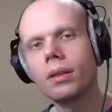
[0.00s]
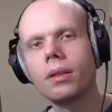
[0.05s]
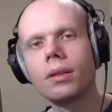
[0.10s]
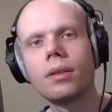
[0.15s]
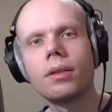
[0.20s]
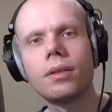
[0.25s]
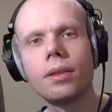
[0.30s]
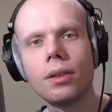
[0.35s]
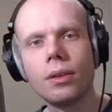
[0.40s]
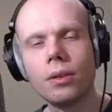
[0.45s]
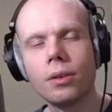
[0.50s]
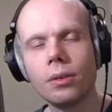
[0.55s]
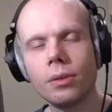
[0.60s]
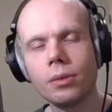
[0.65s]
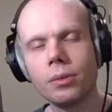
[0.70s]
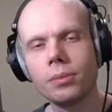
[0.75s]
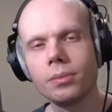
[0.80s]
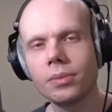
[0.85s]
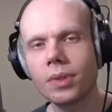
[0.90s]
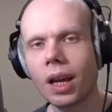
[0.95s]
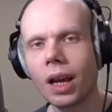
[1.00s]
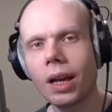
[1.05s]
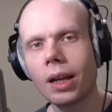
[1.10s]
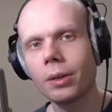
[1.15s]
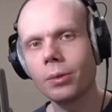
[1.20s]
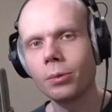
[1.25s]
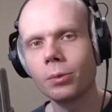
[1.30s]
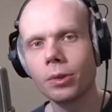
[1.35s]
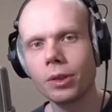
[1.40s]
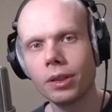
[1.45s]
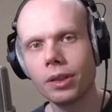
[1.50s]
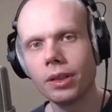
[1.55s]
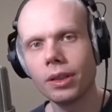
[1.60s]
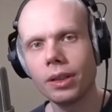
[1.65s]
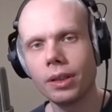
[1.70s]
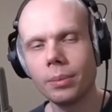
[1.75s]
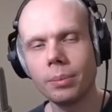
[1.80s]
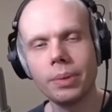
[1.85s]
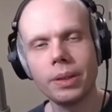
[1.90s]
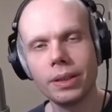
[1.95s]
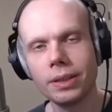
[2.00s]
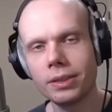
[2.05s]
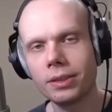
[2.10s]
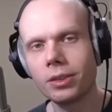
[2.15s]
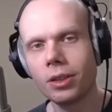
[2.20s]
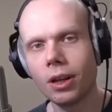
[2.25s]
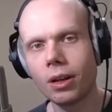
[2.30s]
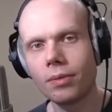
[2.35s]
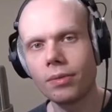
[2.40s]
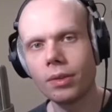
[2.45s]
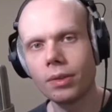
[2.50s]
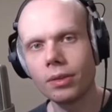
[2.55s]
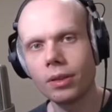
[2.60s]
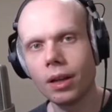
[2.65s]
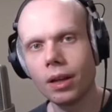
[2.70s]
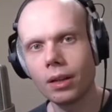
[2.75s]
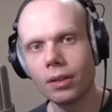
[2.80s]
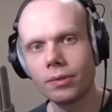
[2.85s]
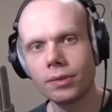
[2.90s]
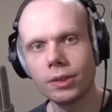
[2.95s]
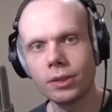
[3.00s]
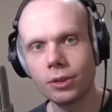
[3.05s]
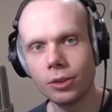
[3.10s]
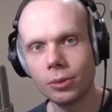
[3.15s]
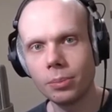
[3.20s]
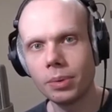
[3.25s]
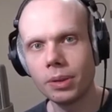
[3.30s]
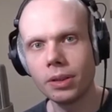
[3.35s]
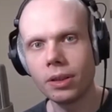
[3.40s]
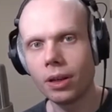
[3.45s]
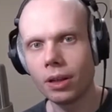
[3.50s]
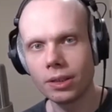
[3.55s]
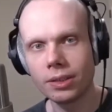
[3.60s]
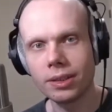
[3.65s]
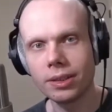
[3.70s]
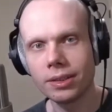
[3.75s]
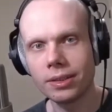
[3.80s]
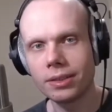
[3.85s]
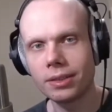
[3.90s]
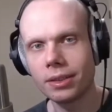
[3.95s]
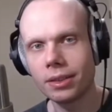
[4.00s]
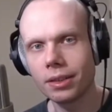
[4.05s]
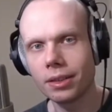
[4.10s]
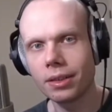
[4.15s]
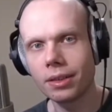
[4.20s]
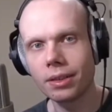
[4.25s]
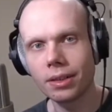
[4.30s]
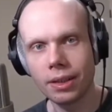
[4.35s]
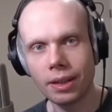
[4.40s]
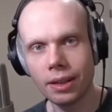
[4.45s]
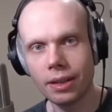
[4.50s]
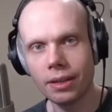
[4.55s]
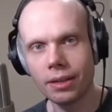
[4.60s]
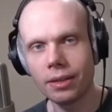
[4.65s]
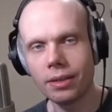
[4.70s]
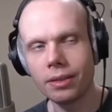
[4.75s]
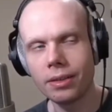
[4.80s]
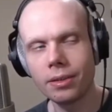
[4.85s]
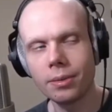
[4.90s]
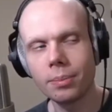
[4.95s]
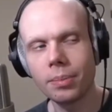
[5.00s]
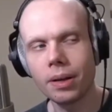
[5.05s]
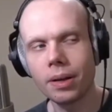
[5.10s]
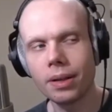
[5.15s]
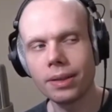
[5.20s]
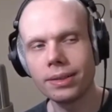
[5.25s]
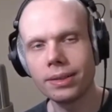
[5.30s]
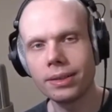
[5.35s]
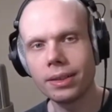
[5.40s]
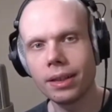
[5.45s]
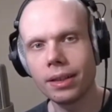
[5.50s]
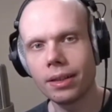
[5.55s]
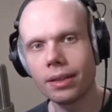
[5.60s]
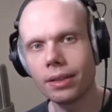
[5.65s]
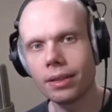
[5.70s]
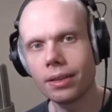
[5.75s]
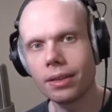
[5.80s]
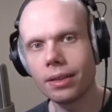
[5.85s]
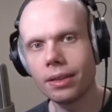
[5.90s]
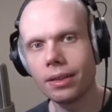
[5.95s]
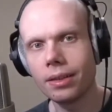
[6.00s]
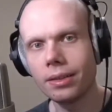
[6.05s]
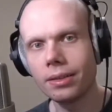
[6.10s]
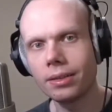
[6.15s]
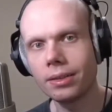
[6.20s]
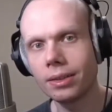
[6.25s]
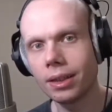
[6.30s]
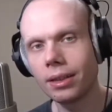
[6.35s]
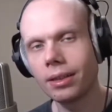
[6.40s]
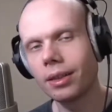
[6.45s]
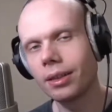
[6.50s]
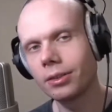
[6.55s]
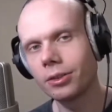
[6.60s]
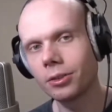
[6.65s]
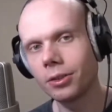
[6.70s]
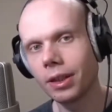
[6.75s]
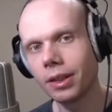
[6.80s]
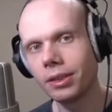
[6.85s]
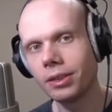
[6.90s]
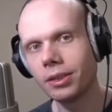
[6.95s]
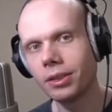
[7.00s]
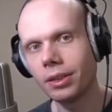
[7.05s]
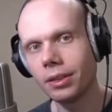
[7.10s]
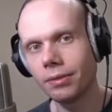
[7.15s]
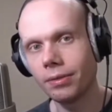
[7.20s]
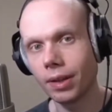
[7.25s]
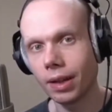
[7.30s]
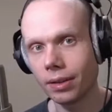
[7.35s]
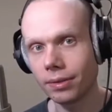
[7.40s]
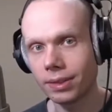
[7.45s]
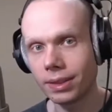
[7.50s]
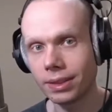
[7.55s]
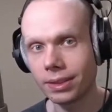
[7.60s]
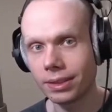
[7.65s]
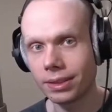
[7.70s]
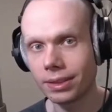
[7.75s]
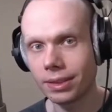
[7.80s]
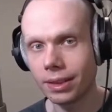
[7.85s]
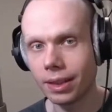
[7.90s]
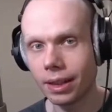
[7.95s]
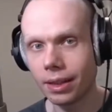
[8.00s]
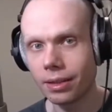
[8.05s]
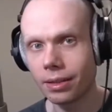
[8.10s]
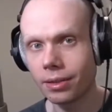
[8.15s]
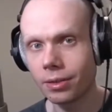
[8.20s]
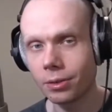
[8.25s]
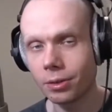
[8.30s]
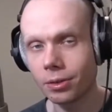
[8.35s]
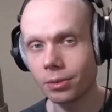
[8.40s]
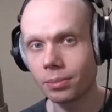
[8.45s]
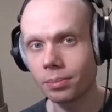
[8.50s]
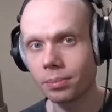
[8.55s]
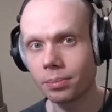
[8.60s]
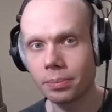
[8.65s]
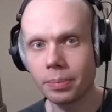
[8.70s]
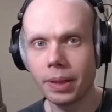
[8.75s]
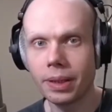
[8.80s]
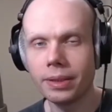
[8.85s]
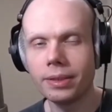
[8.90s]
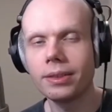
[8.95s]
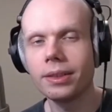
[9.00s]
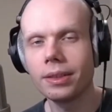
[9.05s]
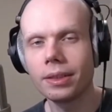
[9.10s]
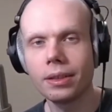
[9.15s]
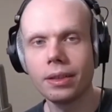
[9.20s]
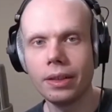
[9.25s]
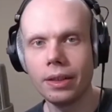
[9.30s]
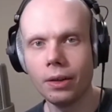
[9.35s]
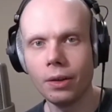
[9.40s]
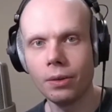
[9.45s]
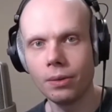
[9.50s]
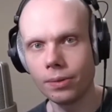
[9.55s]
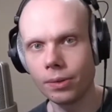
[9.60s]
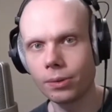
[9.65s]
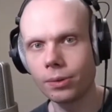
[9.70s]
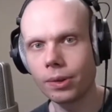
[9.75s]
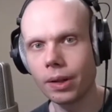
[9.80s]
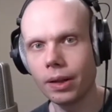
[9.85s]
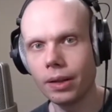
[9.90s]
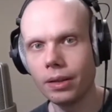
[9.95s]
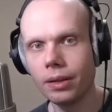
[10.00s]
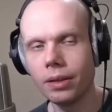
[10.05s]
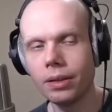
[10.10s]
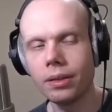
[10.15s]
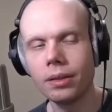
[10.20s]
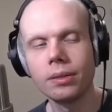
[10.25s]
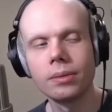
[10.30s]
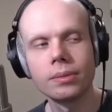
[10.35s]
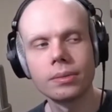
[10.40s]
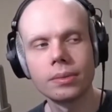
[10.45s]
So I really pissed off a lot of stupid autistic kids by saying the Sennheiser HD560S are basically overrated.